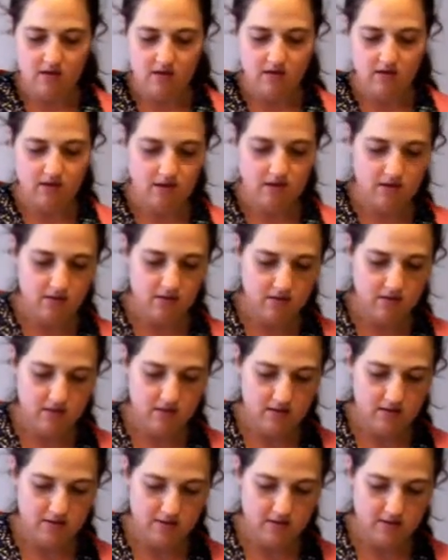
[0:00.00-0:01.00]
Okay,
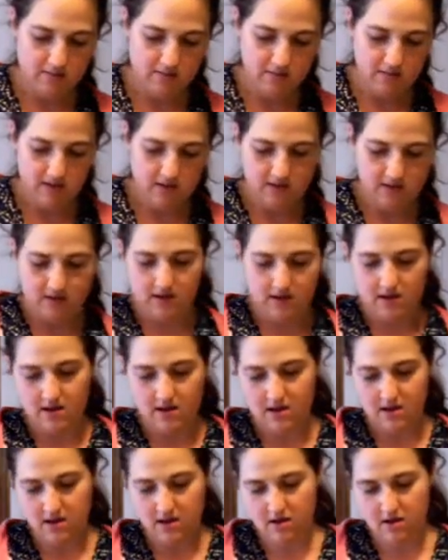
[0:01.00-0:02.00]
dip this in
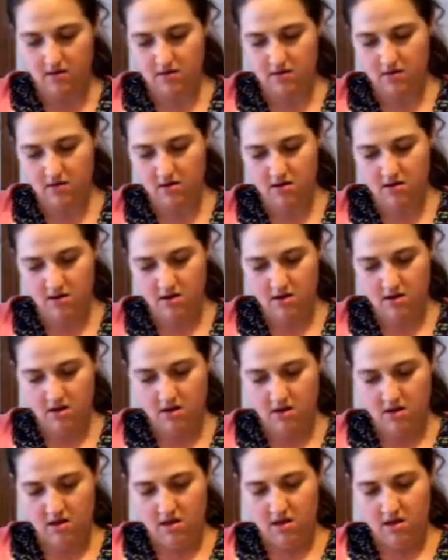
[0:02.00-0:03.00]
here.
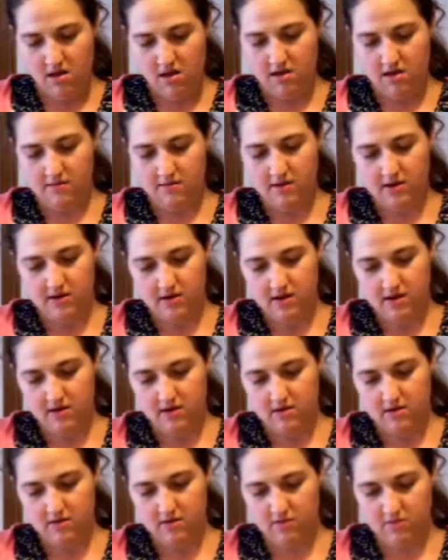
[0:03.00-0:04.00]
I'm gonna
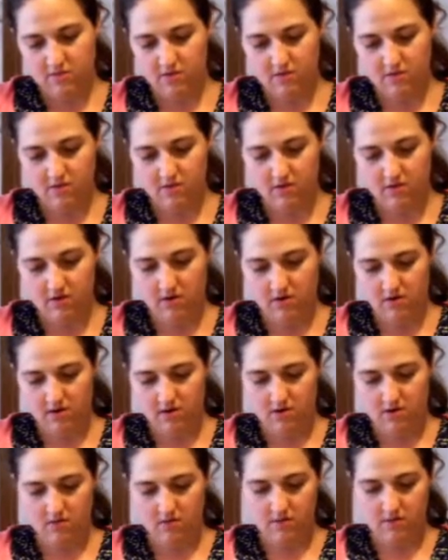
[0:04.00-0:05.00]
kind of use my fork
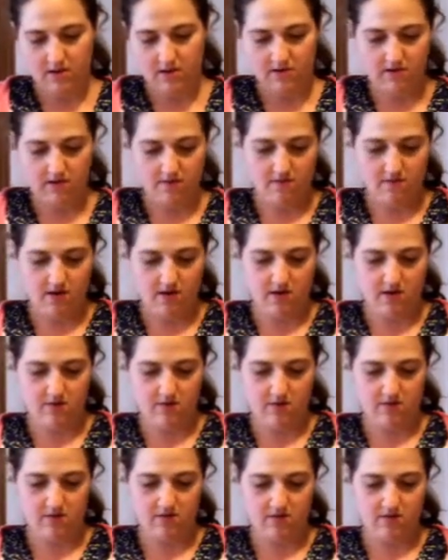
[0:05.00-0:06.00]
to help get stuff on it
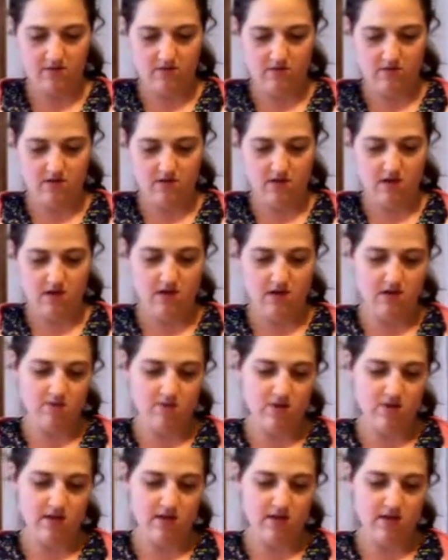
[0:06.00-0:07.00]
because it's just
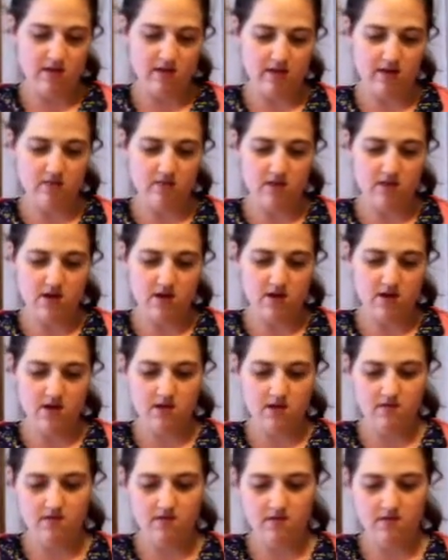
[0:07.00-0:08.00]
not really liquidy
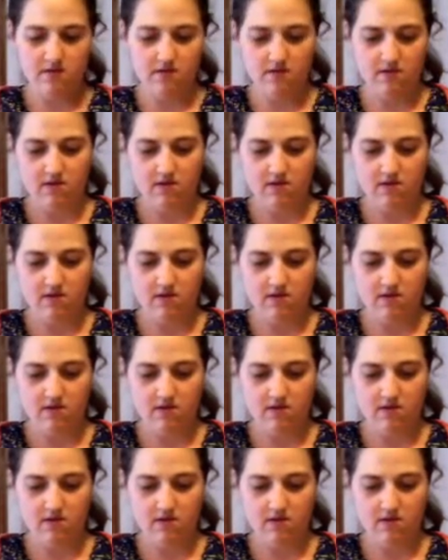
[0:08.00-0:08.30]
enough.